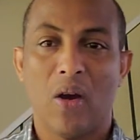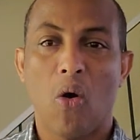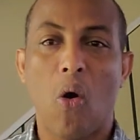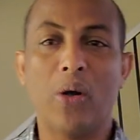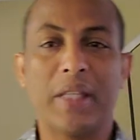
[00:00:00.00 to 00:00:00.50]

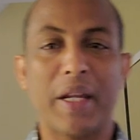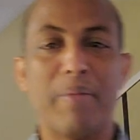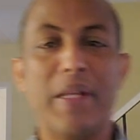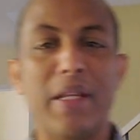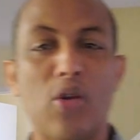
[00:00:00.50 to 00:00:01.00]
Author
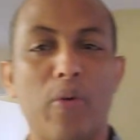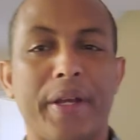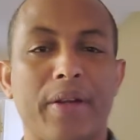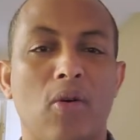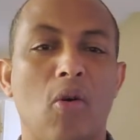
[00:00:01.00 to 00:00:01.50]

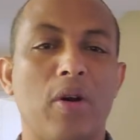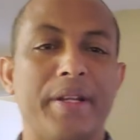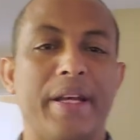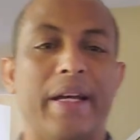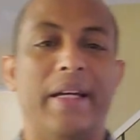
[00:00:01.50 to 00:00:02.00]
Mindluber
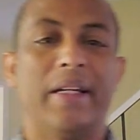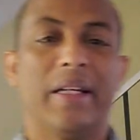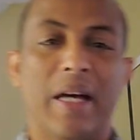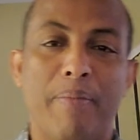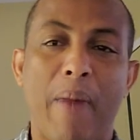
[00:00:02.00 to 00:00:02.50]
on
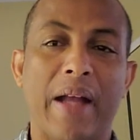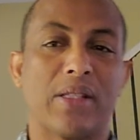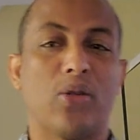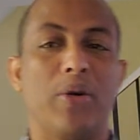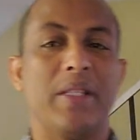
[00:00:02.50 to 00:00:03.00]

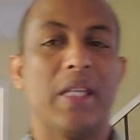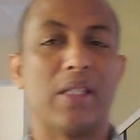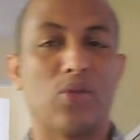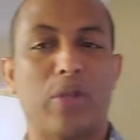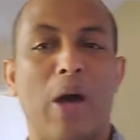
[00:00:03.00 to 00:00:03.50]
March
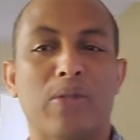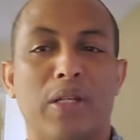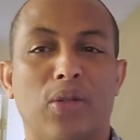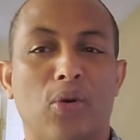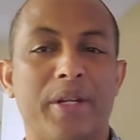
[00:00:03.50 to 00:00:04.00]
26,
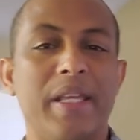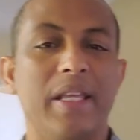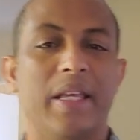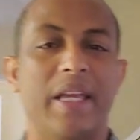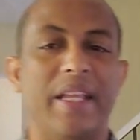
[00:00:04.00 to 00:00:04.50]

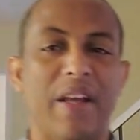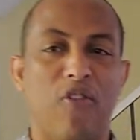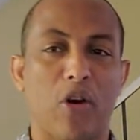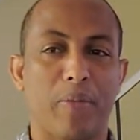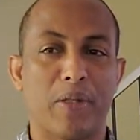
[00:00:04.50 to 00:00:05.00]
2020, in the
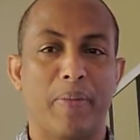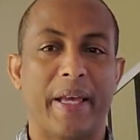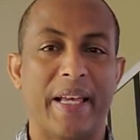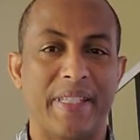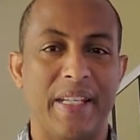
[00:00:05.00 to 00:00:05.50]
Forbes
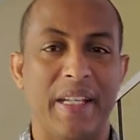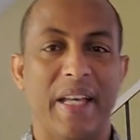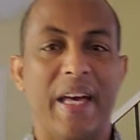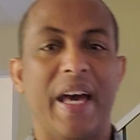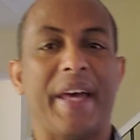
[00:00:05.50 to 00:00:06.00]
magazine,
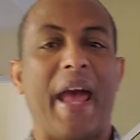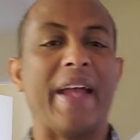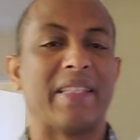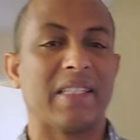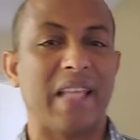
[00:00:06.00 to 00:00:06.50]

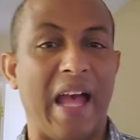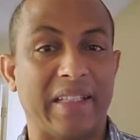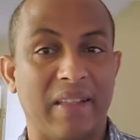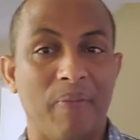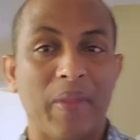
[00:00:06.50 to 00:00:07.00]
writes
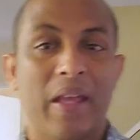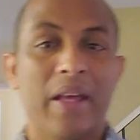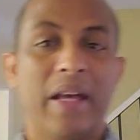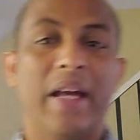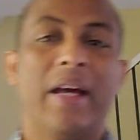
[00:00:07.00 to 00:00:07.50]
that
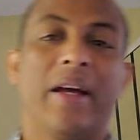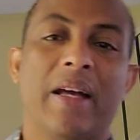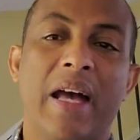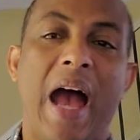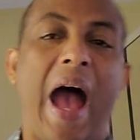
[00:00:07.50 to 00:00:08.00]

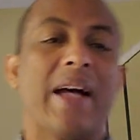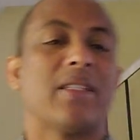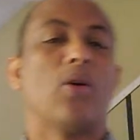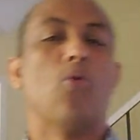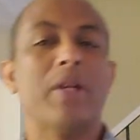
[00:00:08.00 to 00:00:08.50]
as
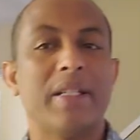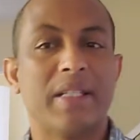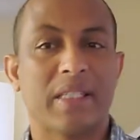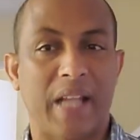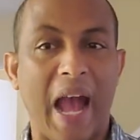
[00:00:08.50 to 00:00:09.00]
the world
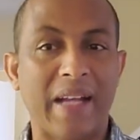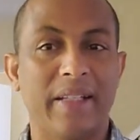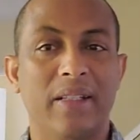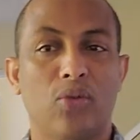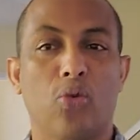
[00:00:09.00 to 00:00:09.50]

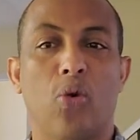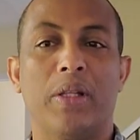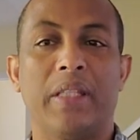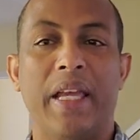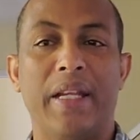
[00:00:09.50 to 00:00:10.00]
struggle to
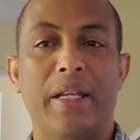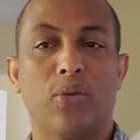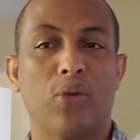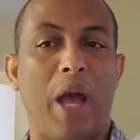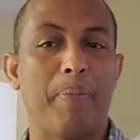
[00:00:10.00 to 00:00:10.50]
contain
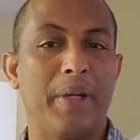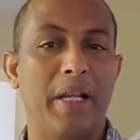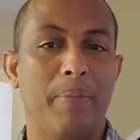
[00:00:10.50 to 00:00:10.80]
the rapidly